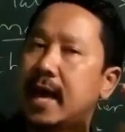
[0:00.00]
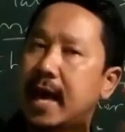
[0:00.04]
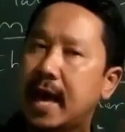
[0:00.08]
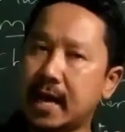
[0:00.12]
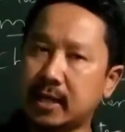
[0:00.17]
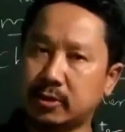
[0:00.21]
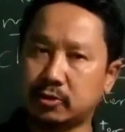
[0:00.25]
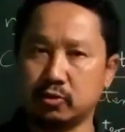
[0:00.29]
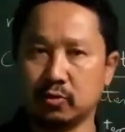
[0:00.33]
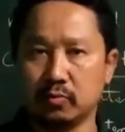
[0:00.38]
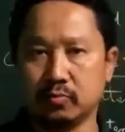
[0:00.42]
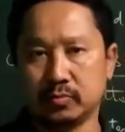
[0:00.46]

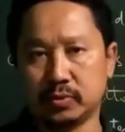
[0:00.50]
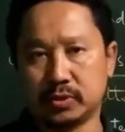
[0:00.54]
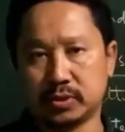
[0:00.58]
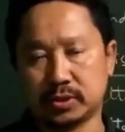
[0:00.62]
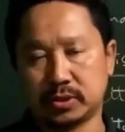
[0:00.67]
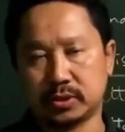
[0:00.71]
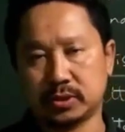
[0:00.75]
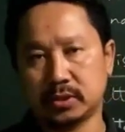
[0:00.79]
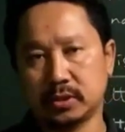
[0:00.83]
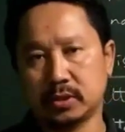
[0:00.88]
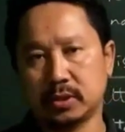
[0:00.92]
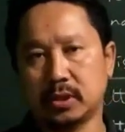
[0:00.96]

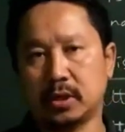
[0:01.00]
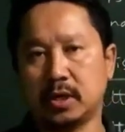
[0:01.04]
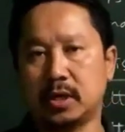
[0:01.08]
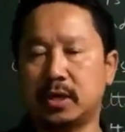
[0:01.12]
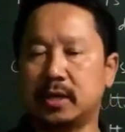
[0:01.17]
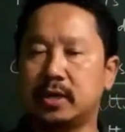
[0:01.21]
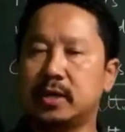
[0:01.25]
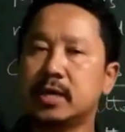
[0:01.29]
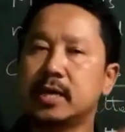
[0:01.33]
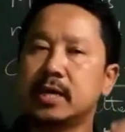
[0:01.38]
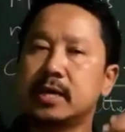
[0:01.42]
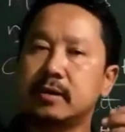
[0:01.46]
atoms
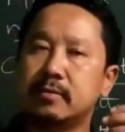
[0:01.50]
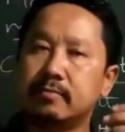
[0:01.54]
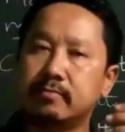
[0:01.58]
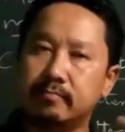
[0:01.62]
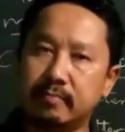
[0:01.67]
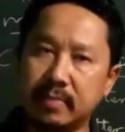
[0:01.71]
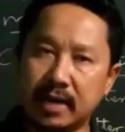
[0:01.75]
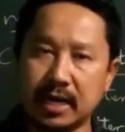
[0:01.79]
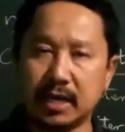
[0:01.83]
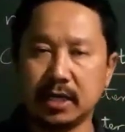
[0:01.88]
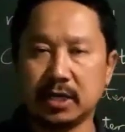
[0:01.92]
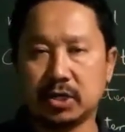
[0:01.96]
or
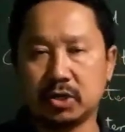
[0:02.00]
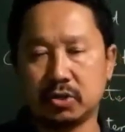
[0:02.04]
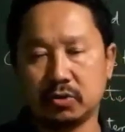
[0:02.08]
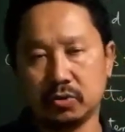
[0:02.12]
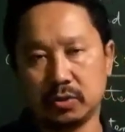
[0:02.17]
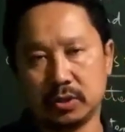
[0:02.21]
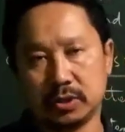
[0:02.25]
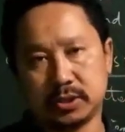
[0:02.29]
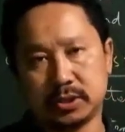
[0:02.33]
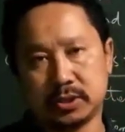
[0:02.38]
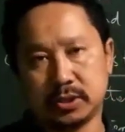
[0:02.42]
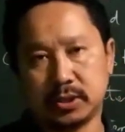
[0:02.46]

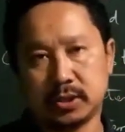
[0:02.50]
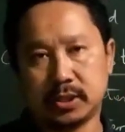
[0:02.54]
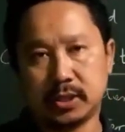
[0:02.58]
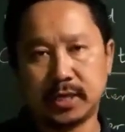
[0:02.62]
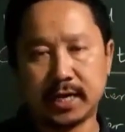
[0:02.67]
molecules.